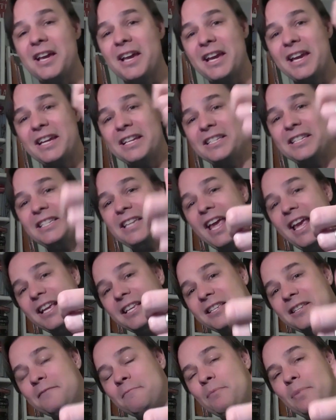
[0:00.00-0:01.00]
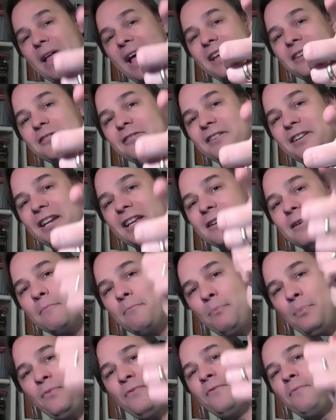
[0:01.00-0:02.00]
he takes his blaster and he
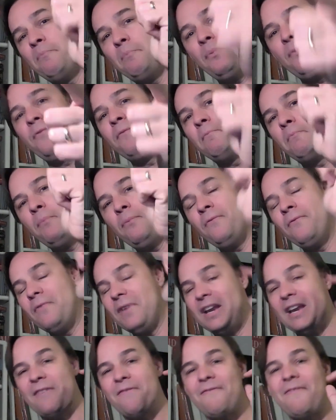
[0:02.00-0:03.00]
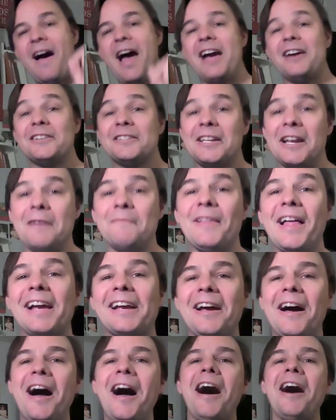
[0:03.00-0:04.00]
and he fires, and I'm
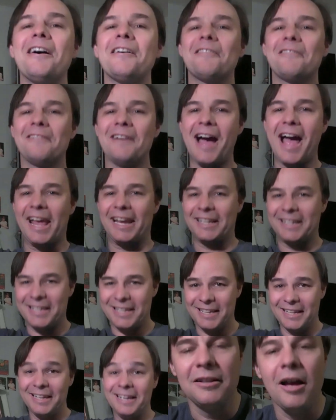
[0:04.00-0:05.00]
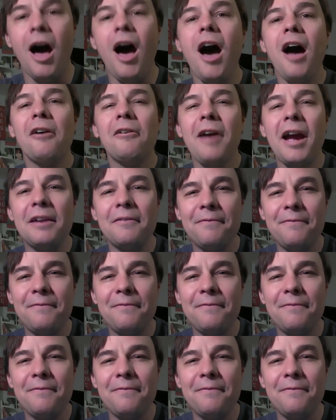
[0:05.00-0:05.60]
like, all right,